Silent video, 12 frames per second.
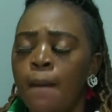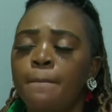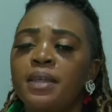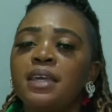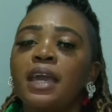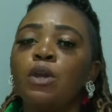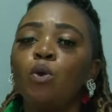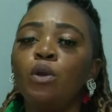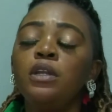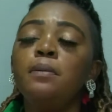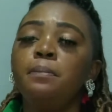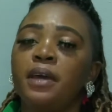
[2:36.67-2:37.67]
But they can
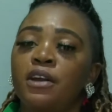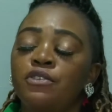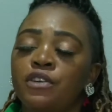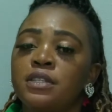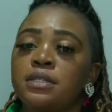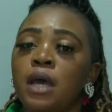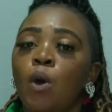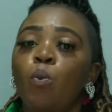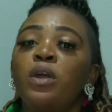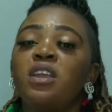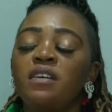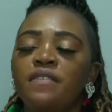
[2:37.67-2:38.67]
only be addressed
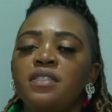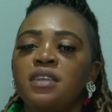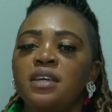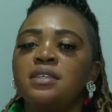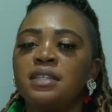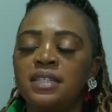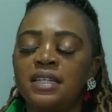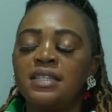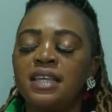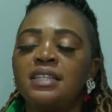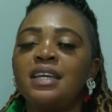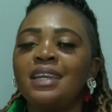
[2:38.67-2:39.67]
whenever there is a debt
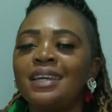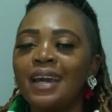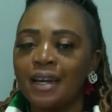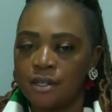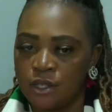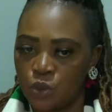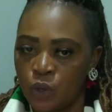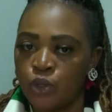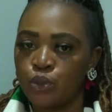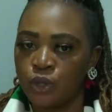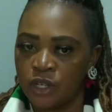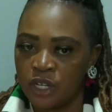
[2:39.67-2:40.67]
that any country is going
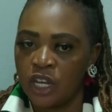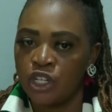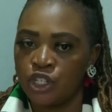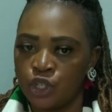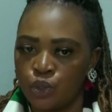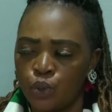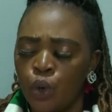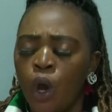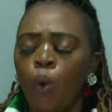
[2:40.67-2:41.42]
to engage into.